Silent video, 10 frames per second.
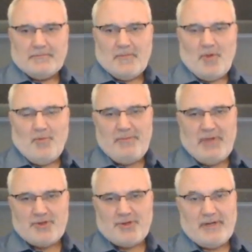And we
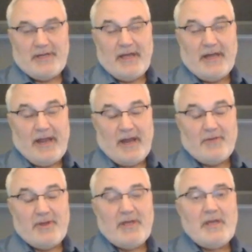measure, again,
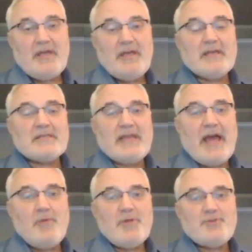everything against
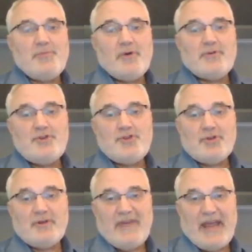how much bone you
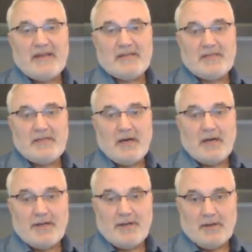should have had as a
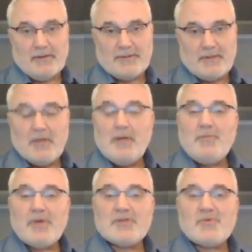young adult,
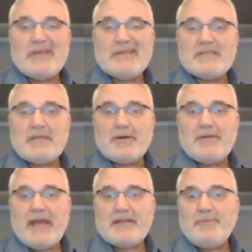because we consider
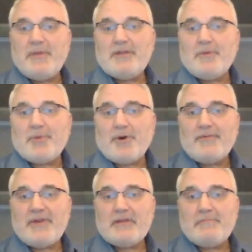that to be the
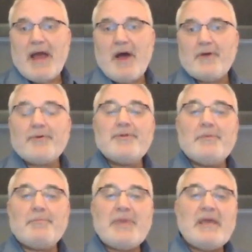perfect amount or the
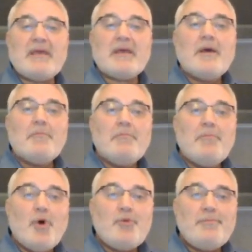peak
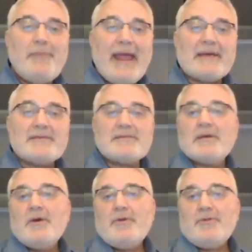bone mass
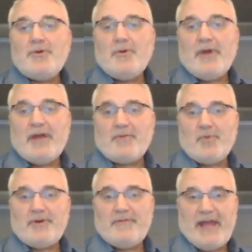that you ever
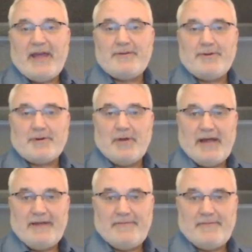would have had in your
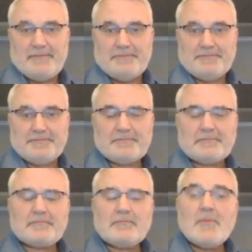life.
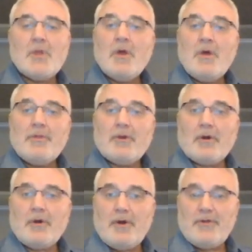There
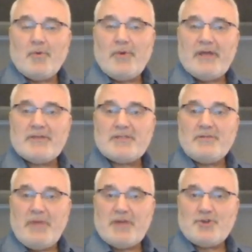are other ways to
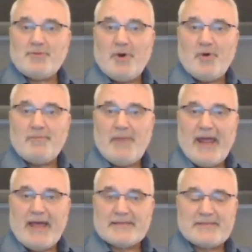measure bone
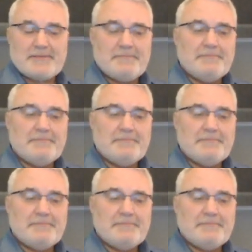mass.